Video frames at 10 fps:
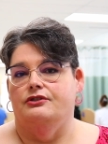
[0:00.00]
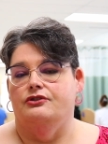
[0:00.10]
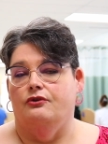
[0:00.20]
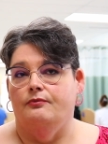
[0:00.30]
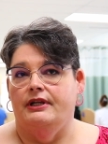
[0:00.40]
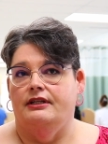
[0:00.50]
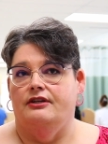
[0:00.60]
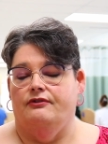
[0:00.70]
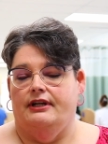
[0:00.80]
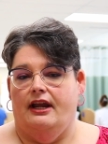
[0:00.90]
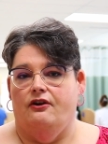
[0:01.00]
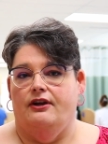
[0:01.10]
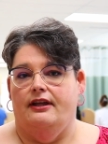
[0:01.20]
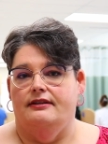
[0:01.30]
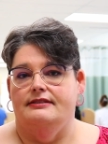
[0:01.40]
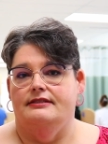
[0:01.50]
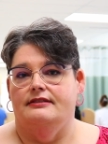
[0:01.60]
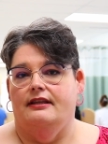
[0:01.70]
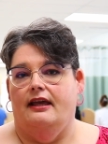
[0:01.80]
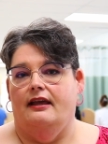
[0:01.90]
so many different areas
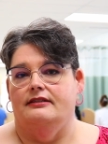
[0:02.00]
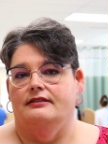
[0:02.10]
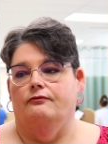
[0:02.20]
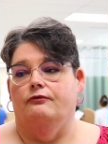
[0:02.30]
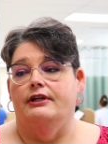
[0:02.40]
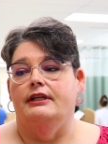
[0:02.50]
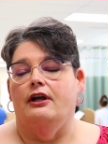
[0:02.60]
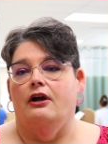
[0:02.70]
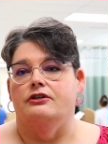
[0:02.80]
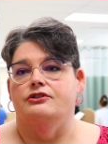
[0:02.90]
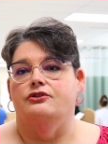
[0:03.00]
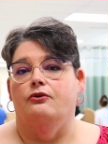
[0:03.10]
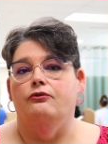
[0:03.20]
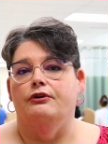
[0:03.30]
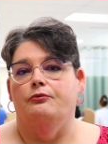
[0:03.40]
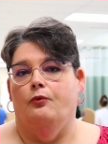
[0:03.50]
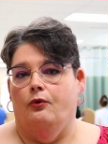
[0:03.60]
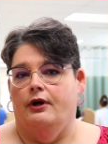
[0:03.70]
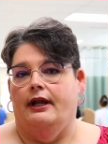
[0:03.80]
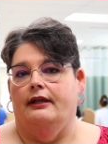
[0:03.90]
that really are so
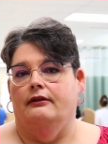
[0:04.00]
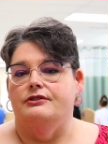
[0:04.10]
rewarding.